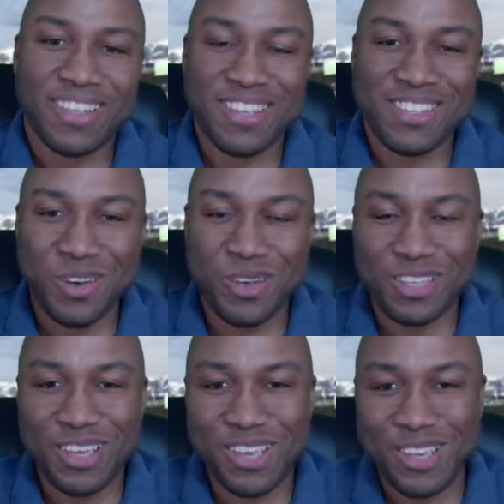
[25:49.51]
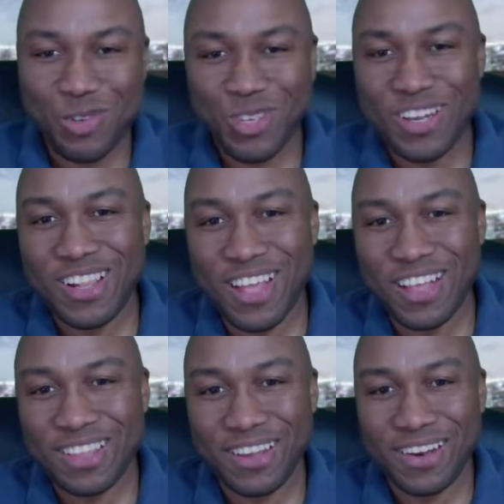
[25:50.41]
So you said a
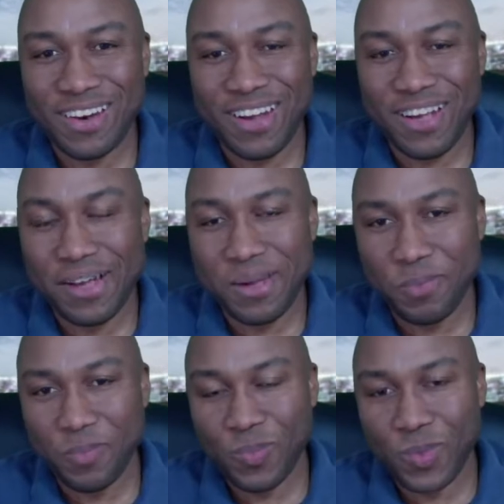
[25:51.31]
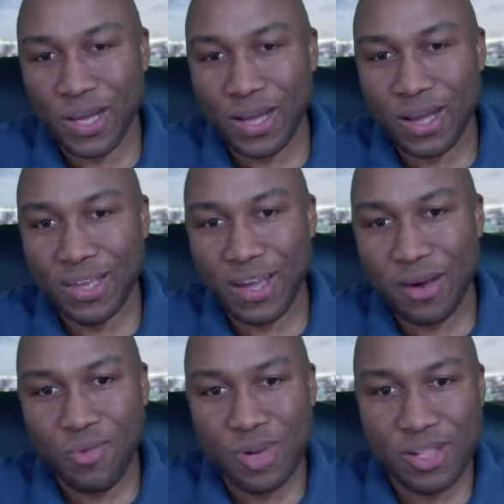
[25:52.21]
lot there. I
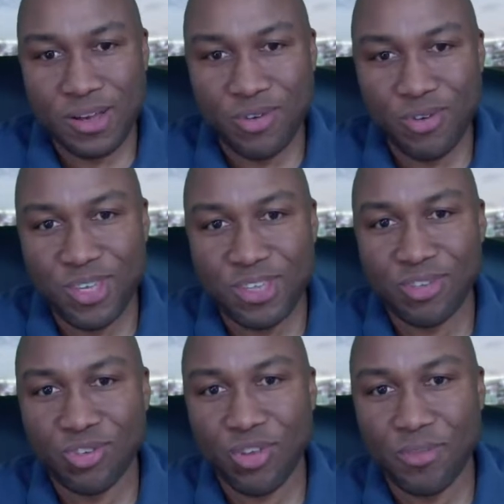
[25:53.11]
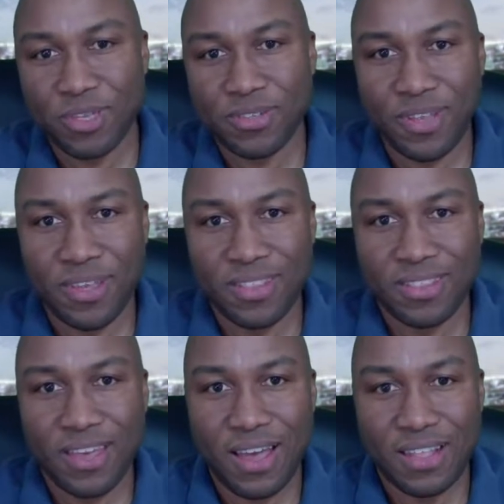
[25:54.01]
will agree to some extent
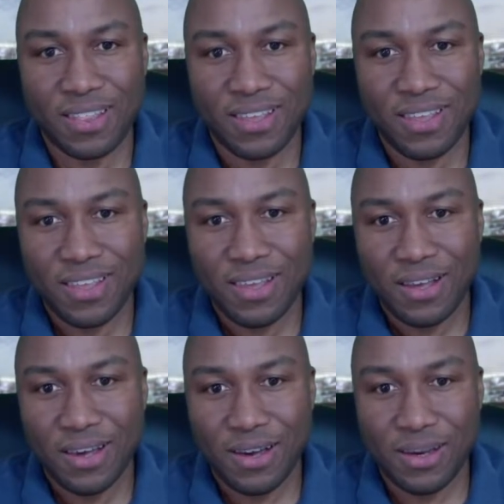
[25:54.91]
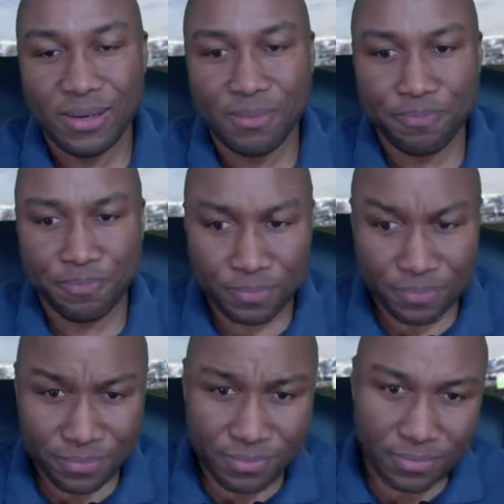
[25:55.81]
that, well,
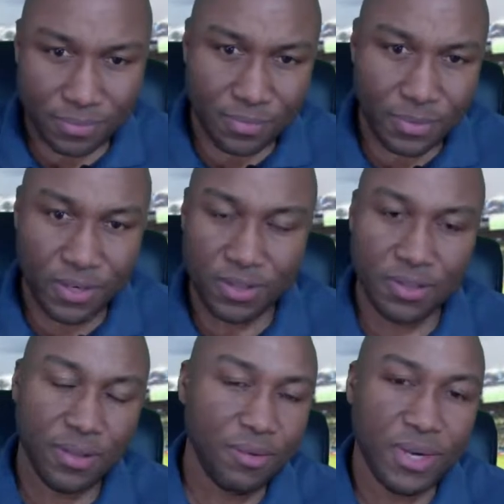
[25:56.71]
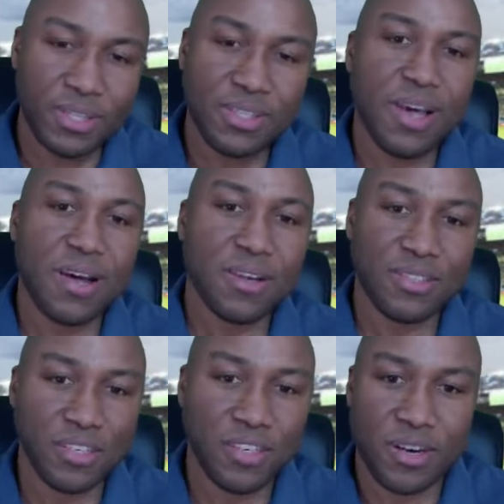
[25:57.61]
Thiago is
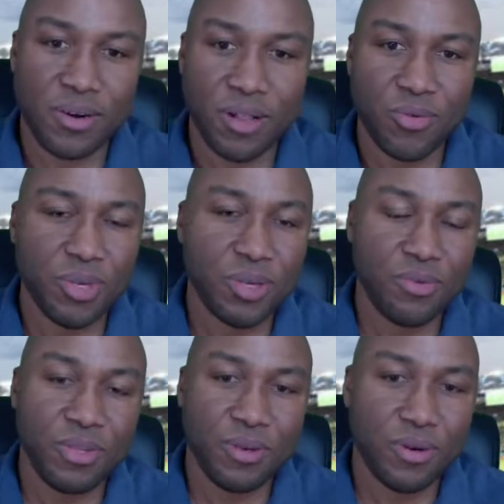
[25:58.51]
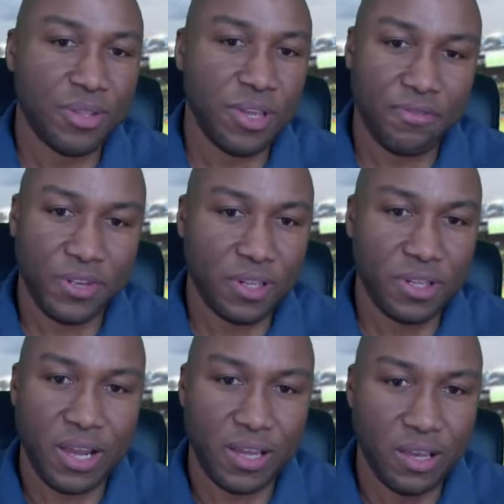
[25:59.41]
a general. We know definitely.
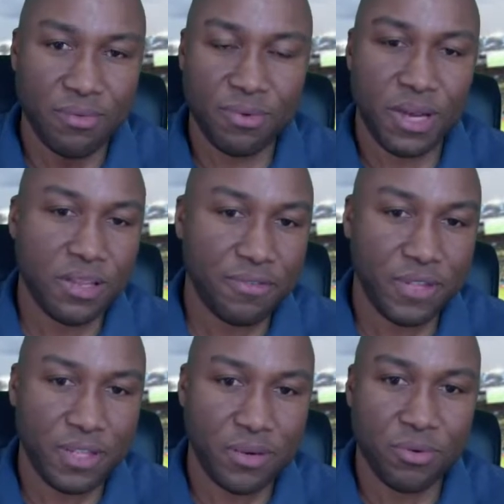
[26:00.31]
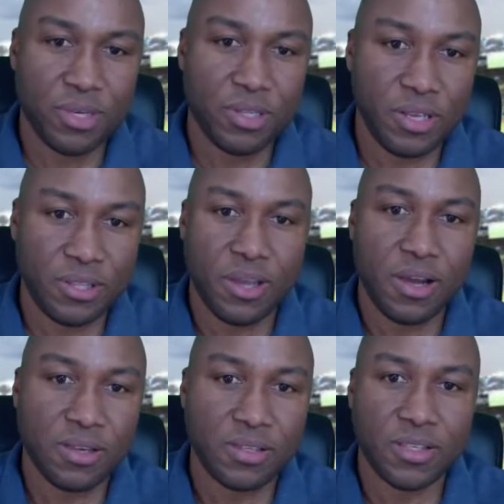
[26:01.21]
I definitely agree that
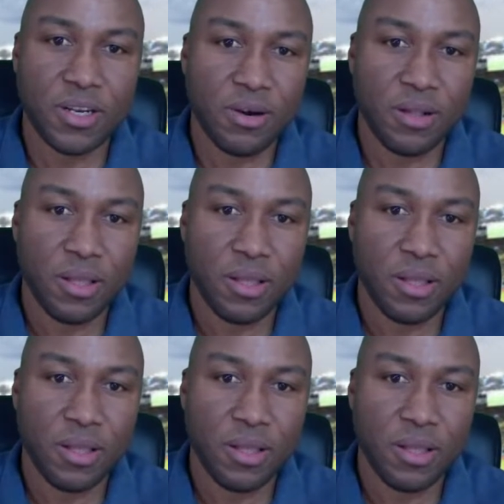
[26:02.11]
Thiago is a general.